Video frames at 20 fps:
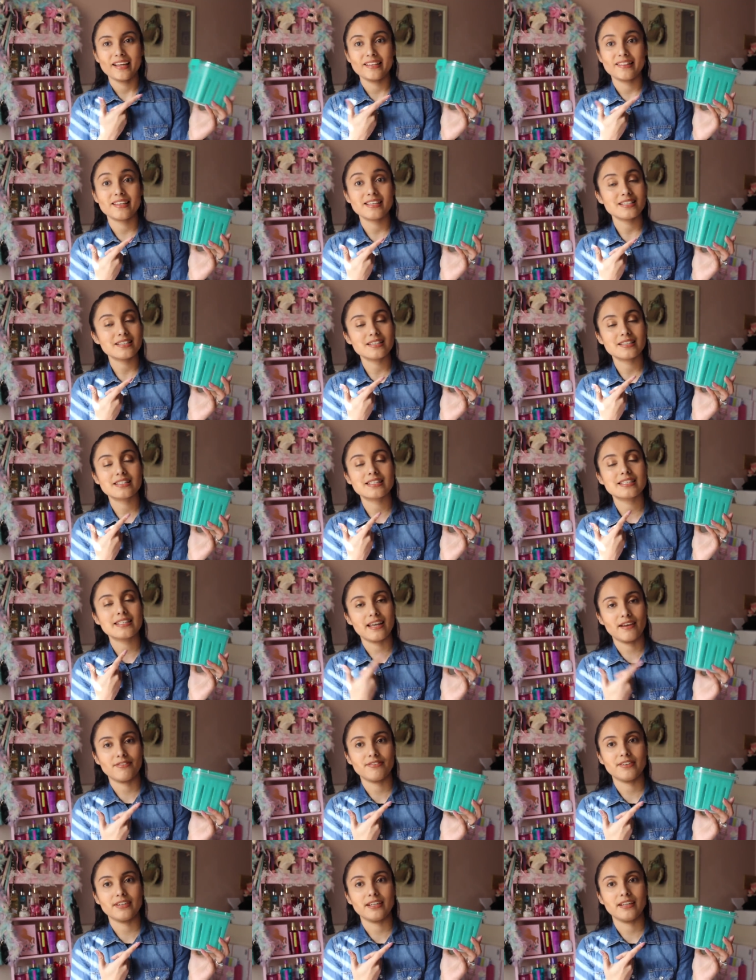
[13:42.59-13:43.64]
this is
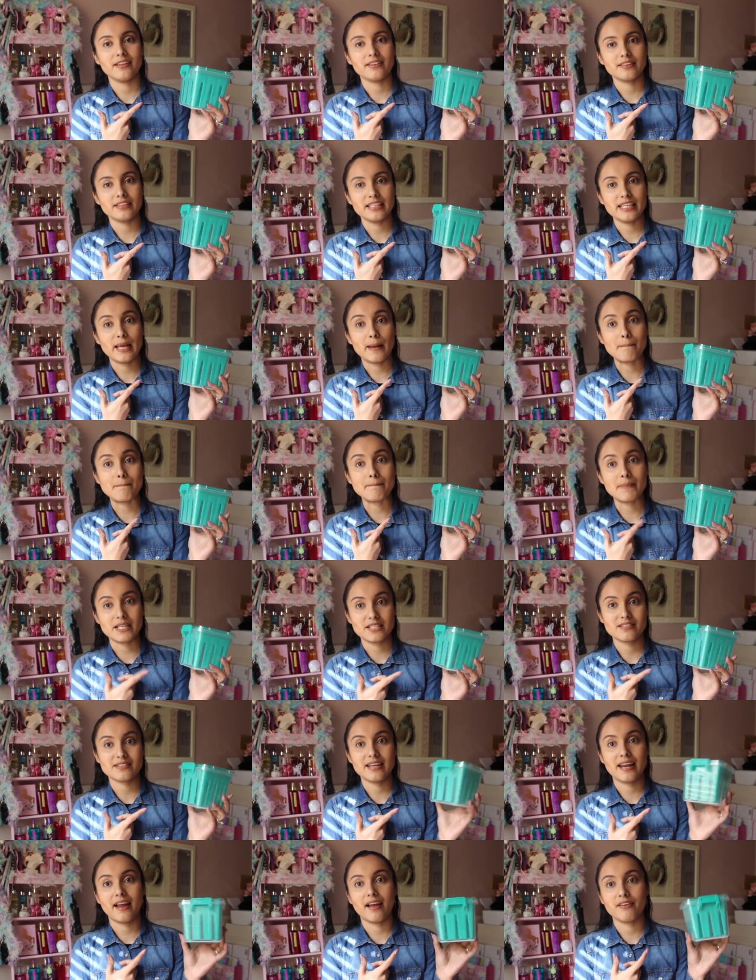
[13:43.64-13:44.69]
definitely a
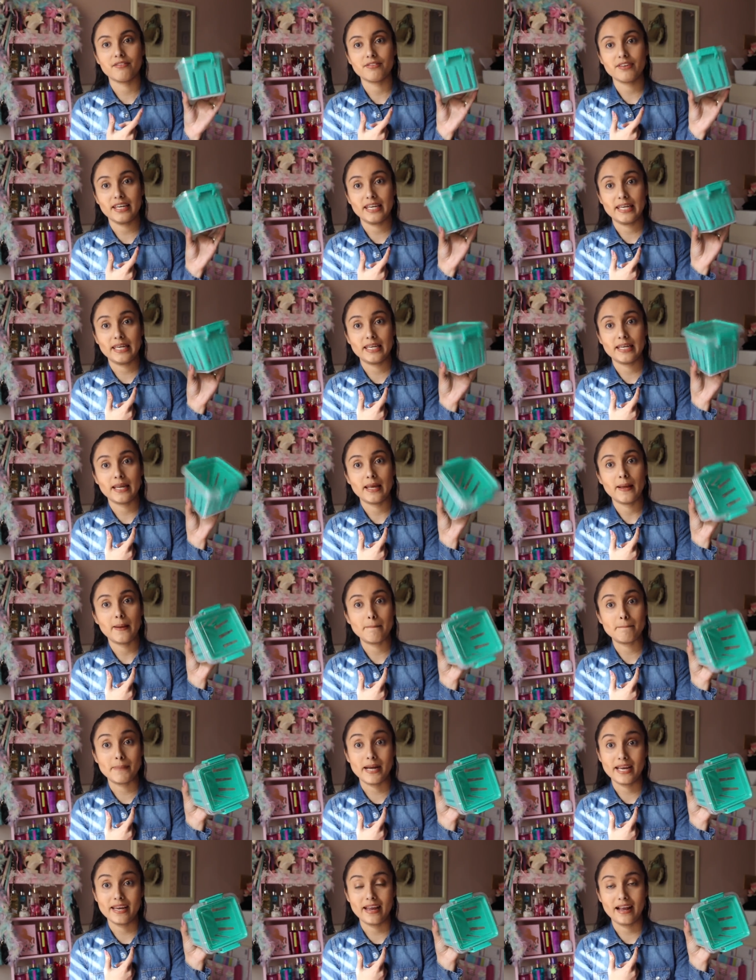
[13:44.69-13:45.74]
must-have in
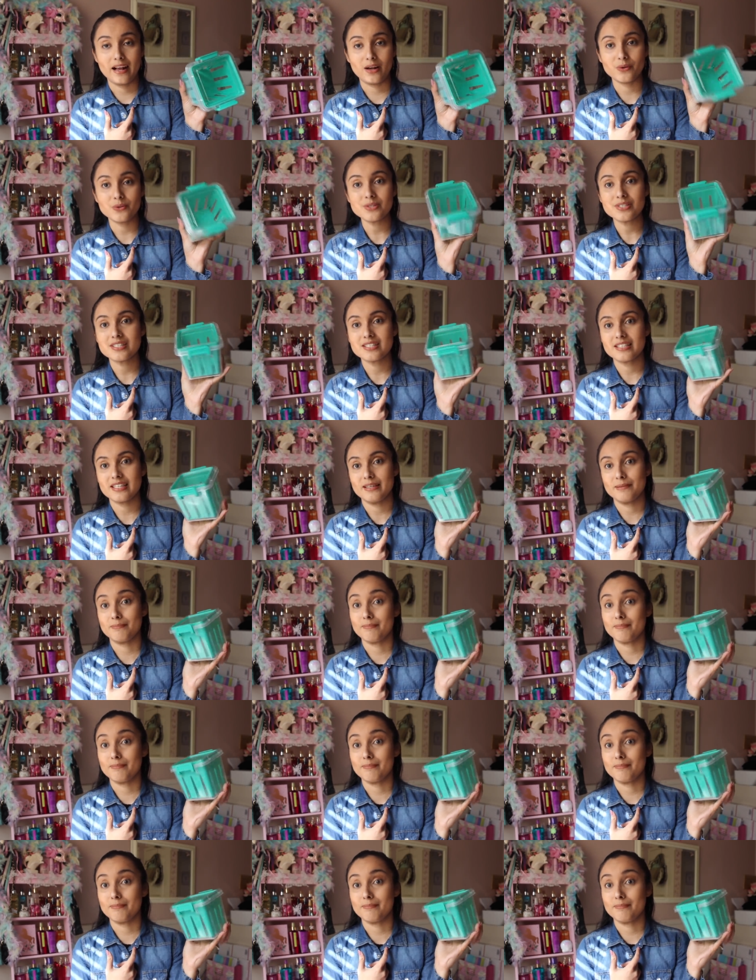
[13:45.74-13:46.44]
my house,